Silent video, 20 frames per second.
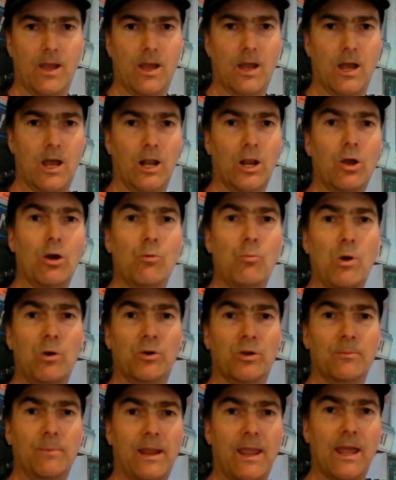around the
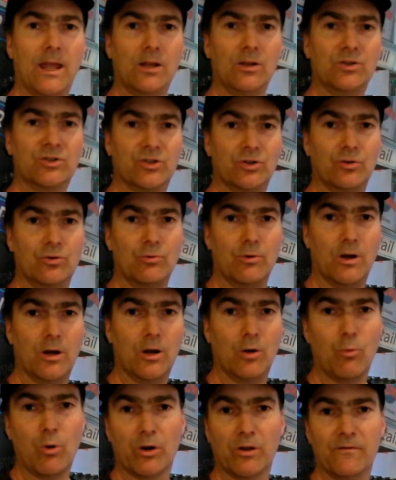world. I began to even
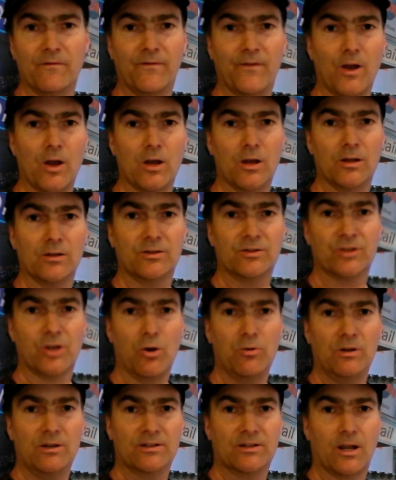speak about
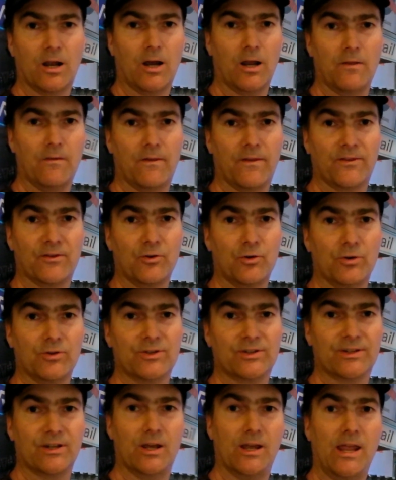self-development in other
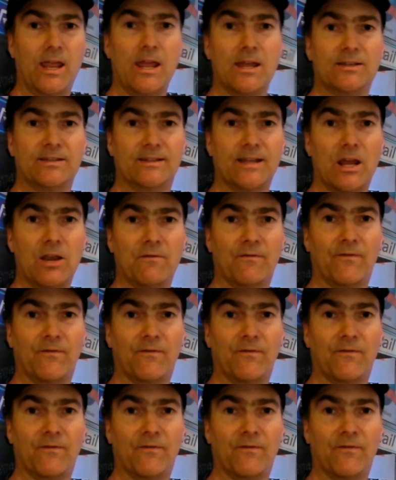countries. I